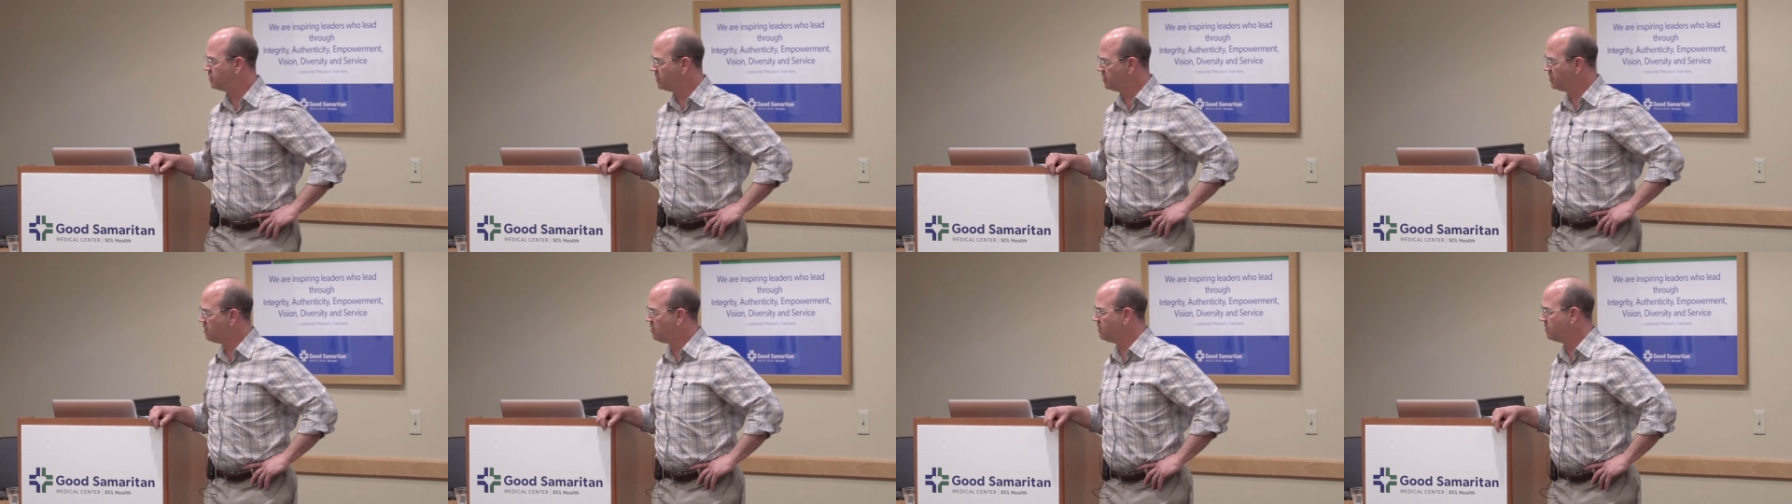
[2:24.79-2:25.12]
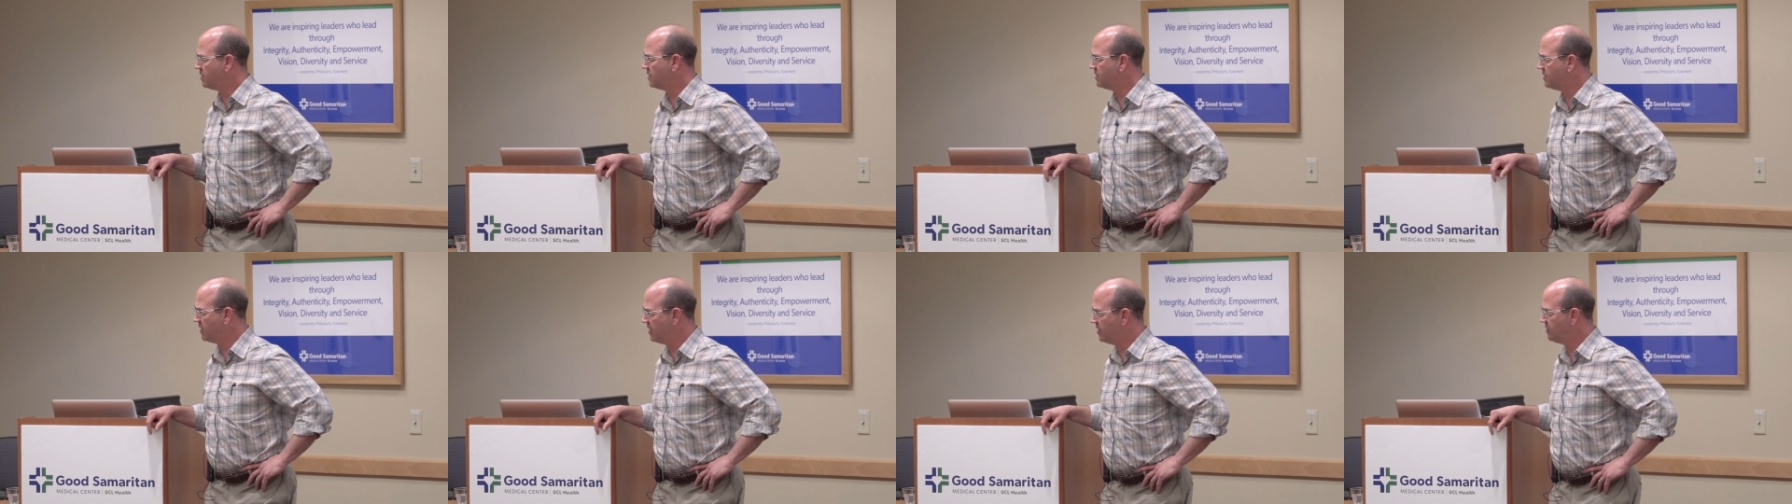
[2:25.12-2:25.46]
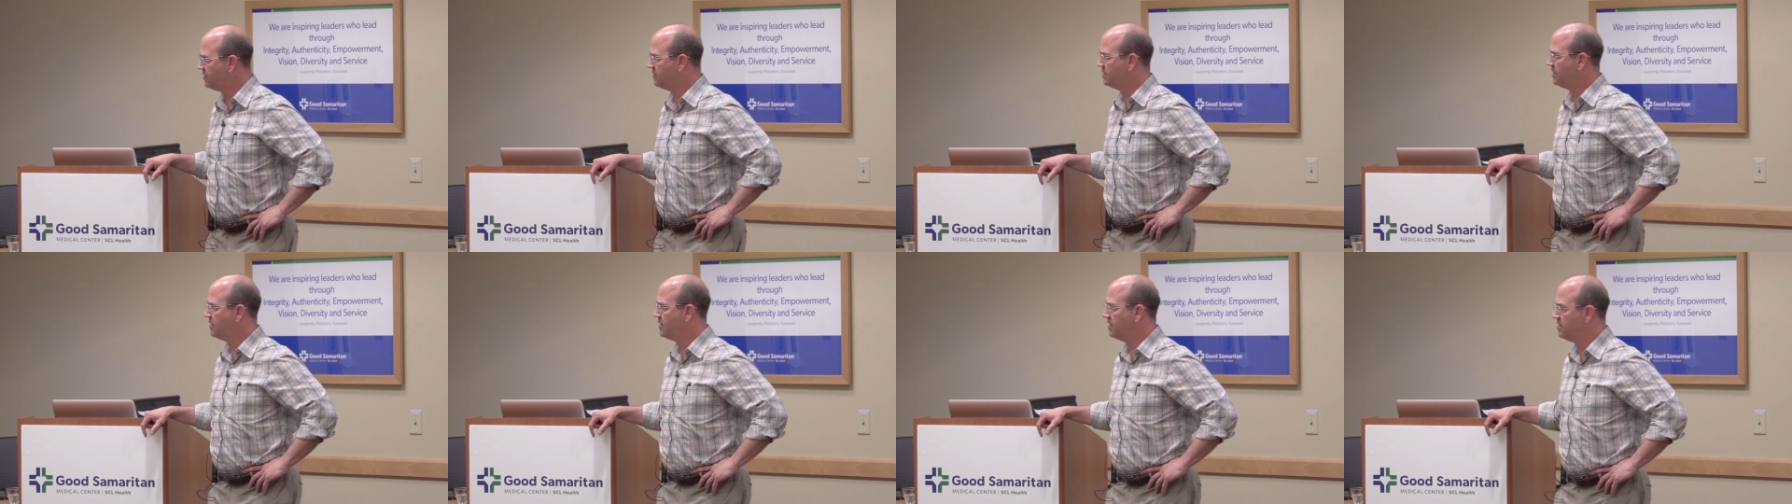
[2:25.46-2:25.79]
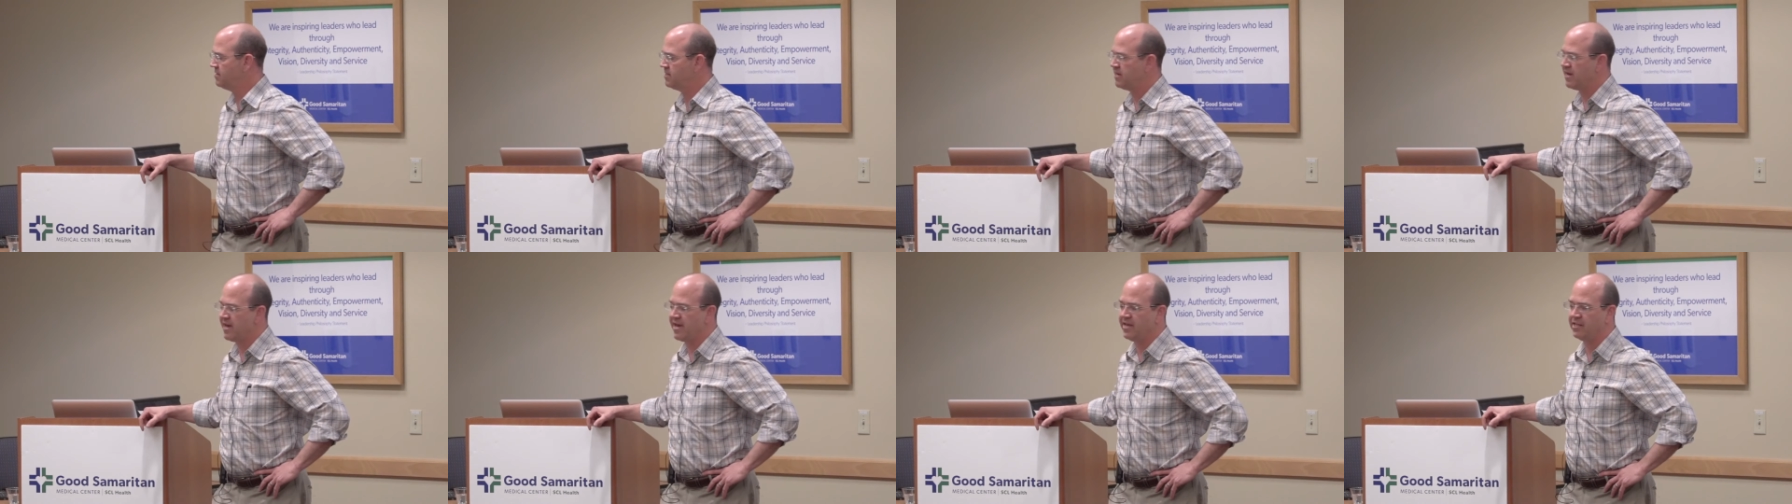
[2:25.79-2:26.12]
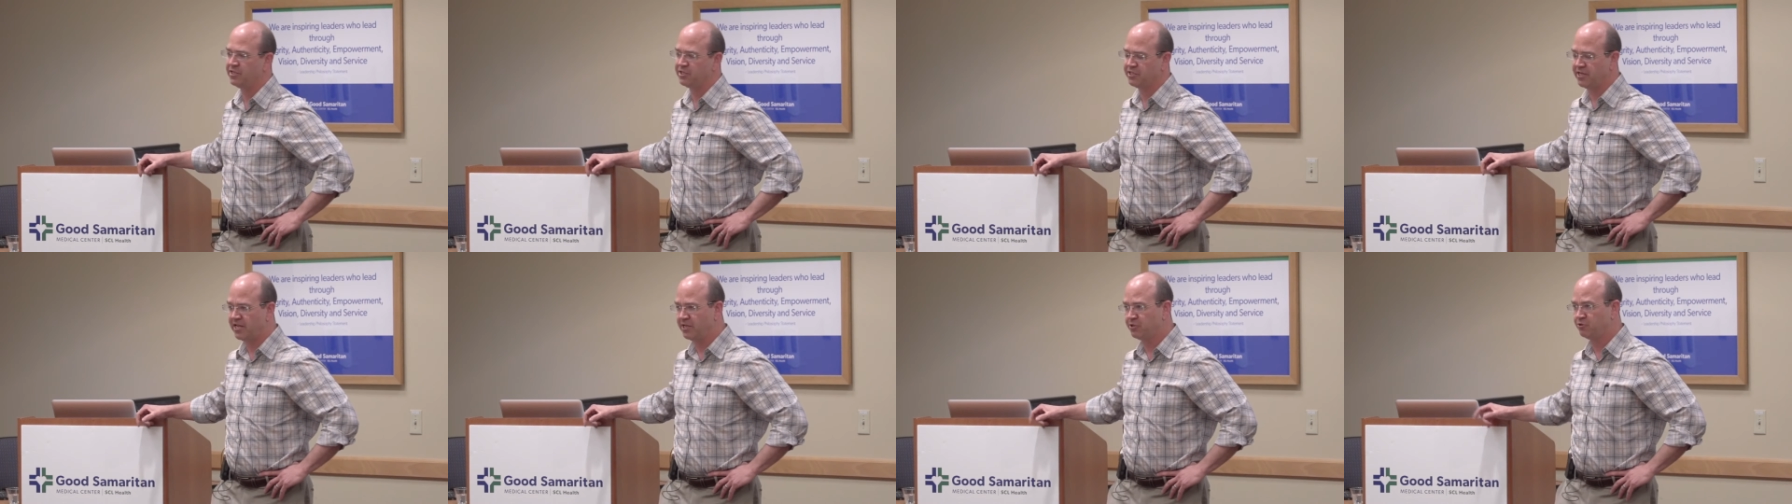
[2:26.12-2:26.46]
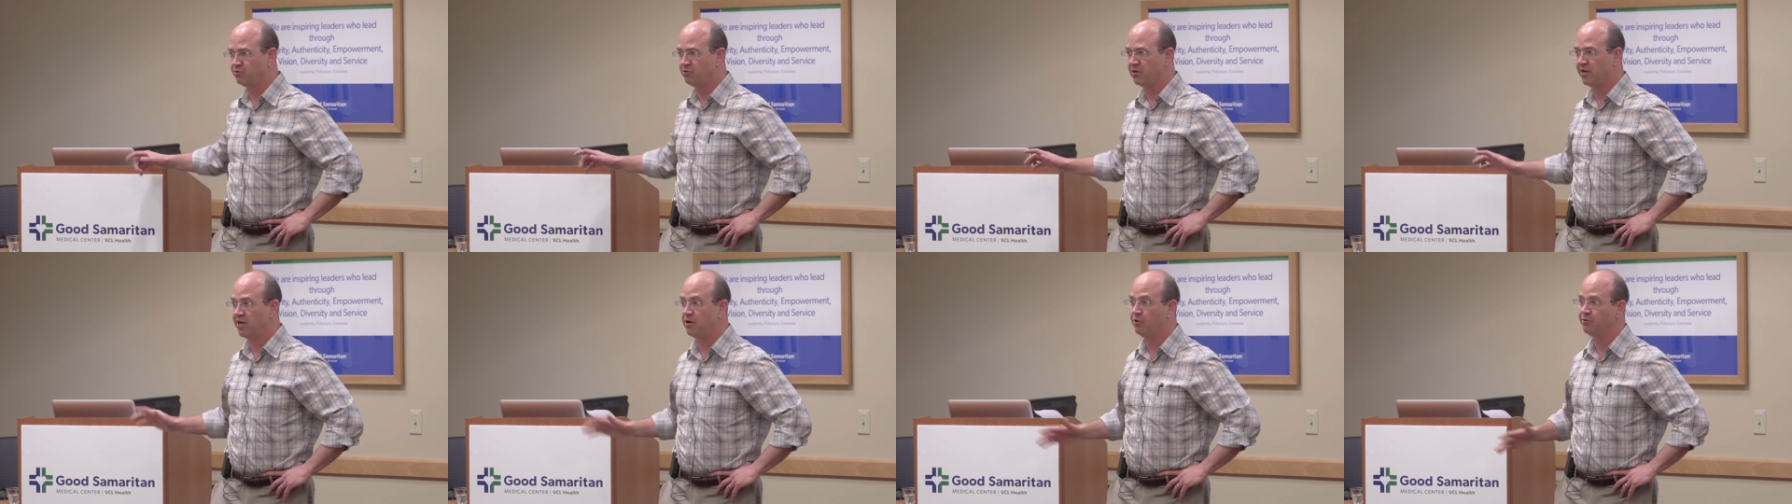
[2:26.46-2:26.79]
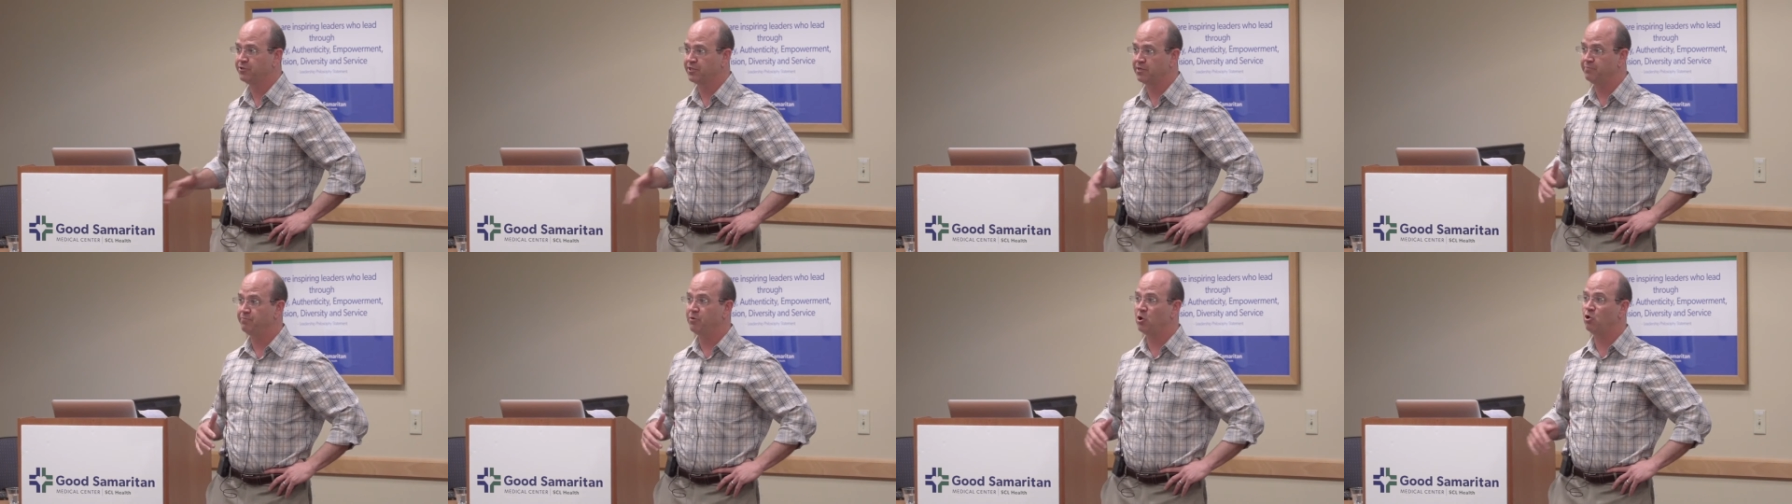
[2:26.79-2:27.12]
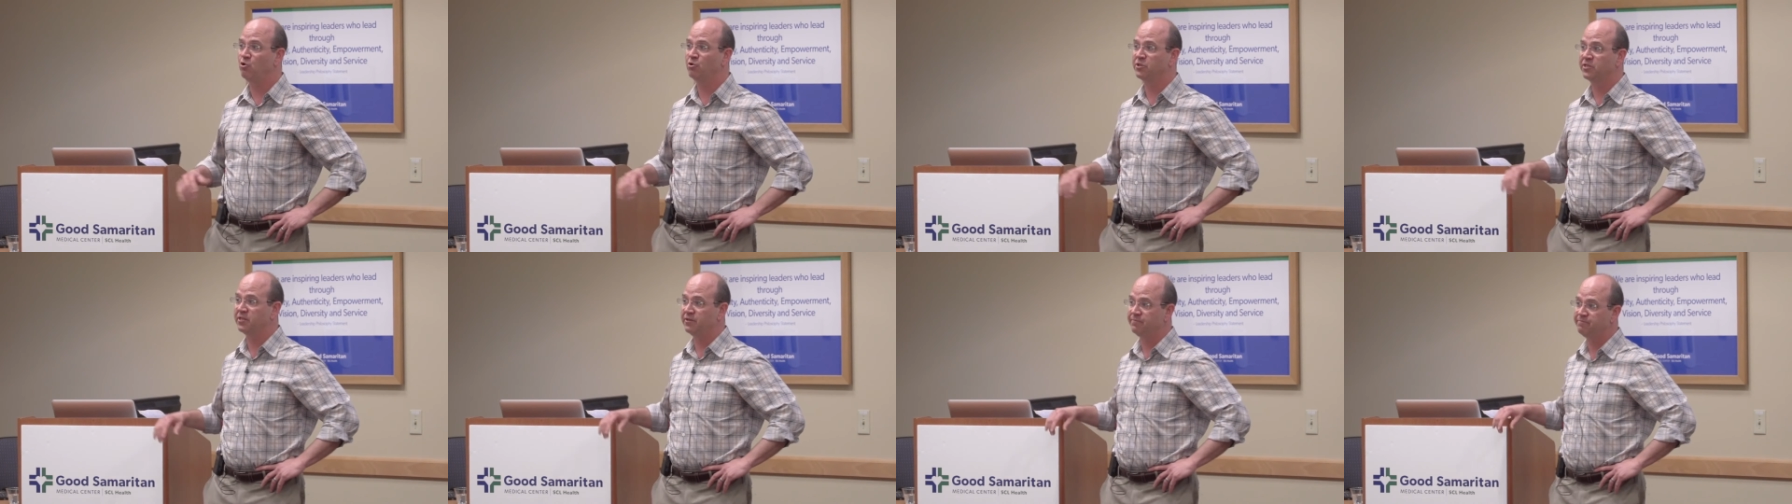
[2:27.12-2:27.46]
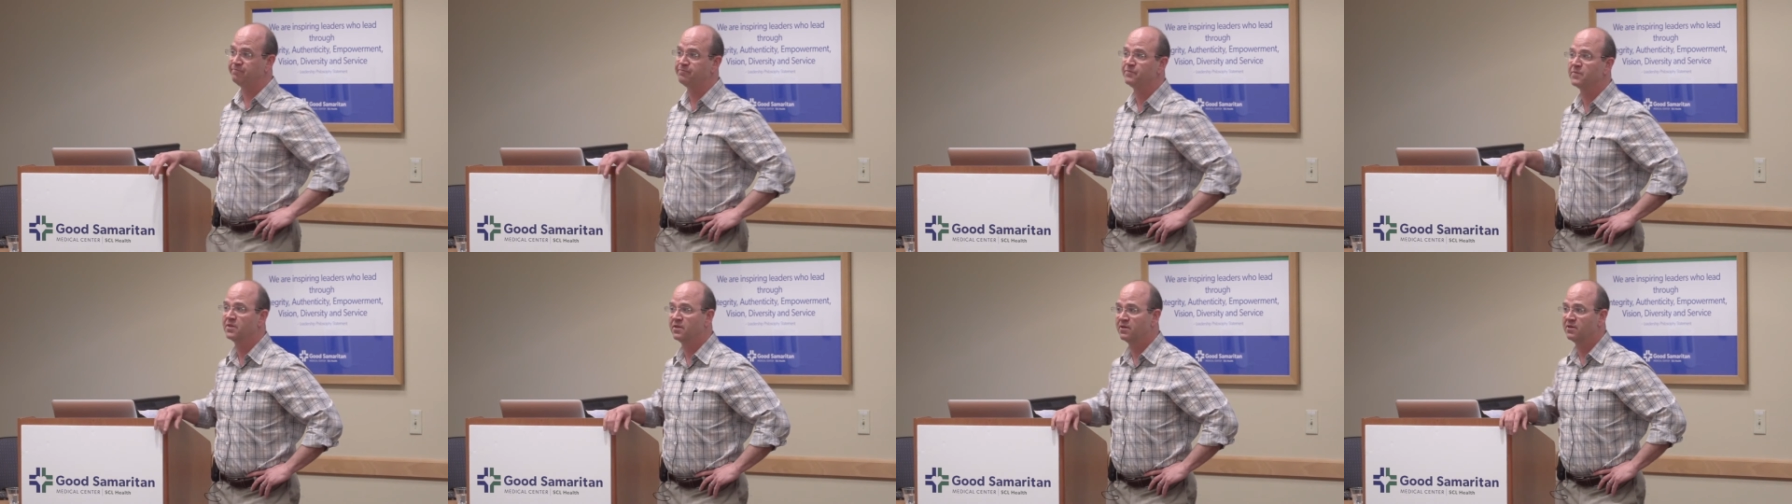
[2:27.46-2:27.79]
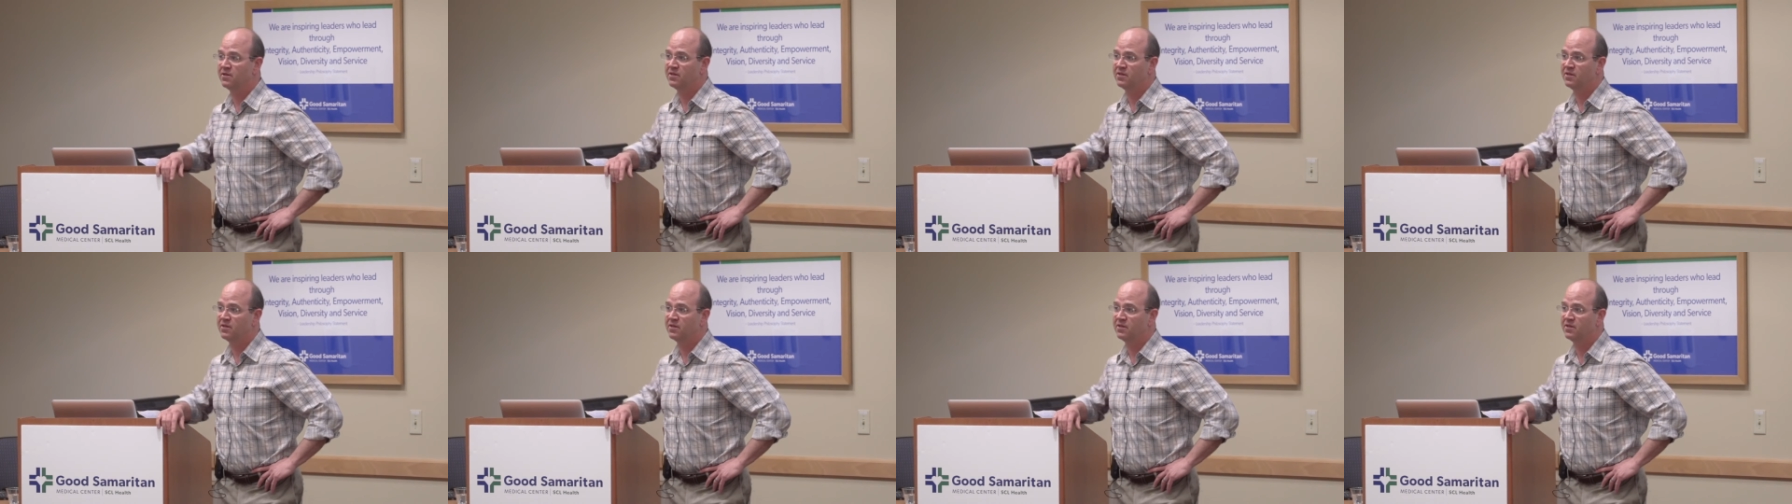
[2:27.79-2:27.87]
Was it August at yes. uh, the Ancestral Health Symposium